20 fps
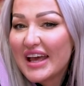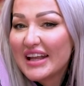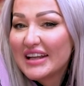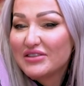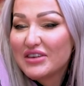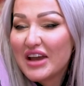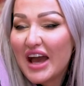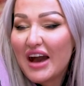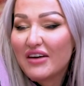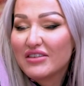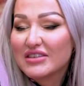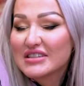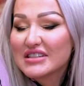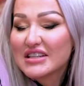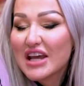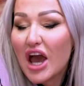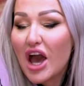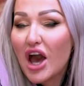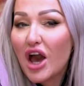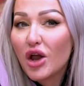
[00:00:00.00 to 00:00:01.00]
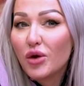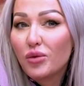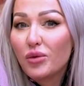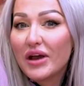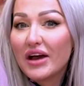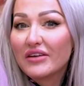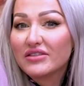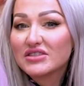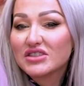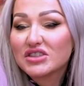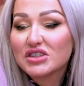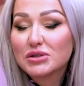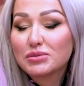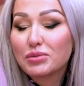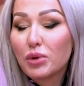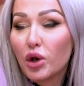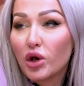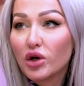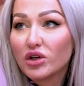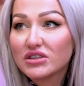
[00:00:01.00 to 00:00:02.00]
And if you haven't, I hope we haven't
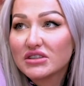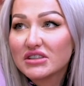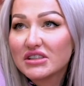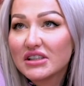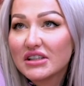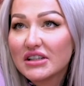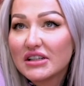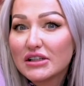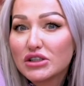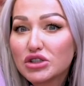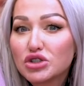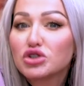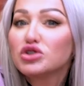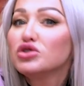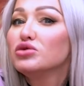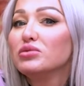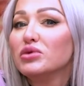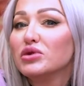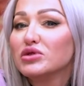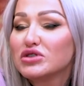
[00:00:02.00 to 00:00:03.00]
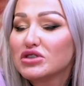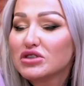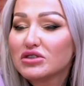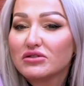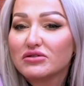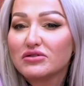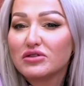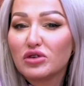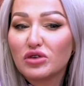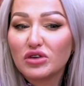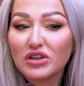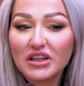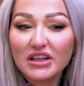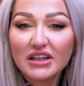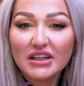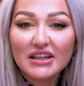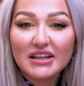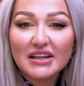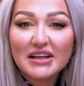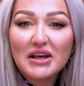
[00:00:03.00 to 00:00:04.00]
spoiled too much for
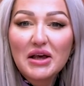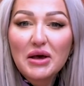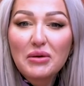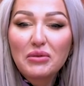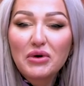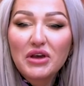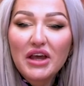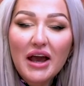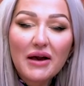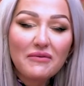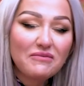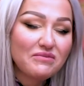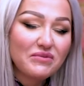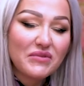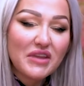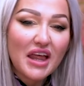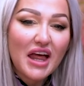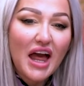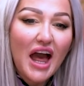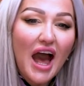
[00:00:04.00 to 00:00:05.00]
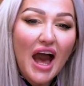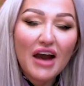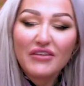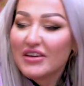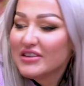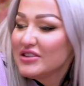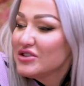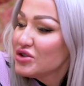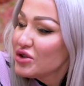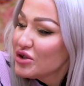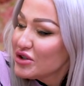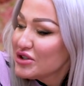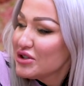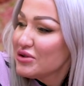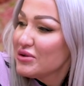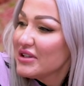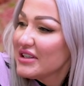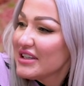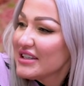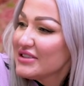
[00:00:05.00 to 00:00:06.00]
you, but yeah, I've enjoyed
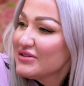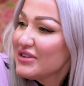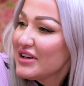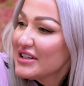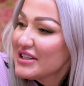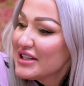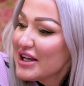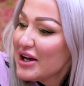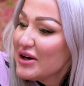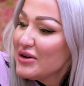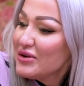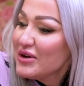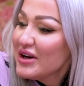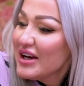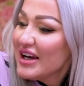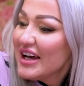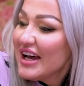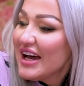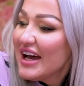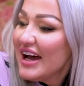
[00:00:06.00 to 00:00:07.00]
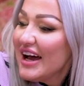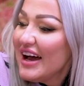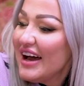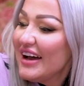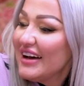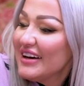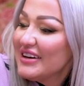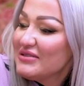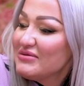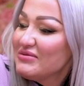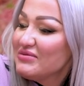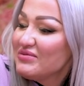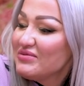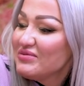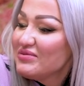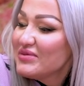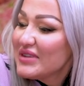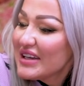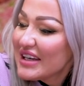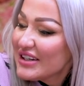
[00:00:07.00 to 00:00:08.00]
doing this video
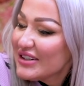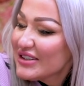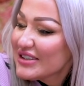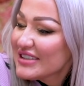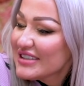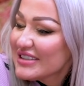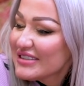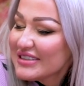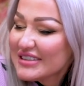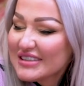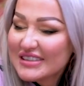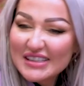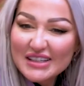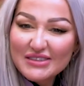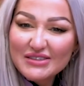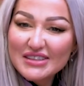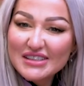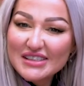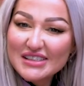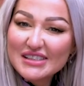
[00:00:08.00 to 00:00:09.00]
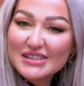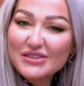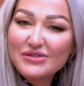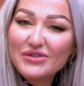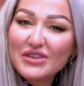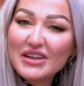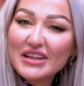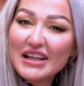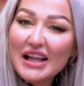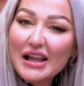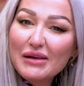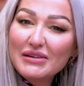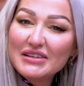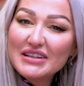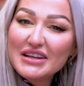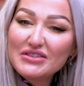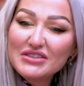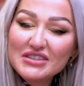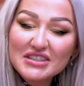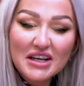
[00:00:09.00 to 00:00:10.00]
because it was something a little
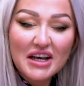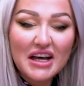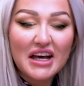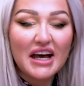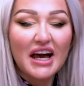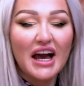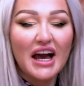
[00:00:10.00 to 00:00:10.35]
bit different.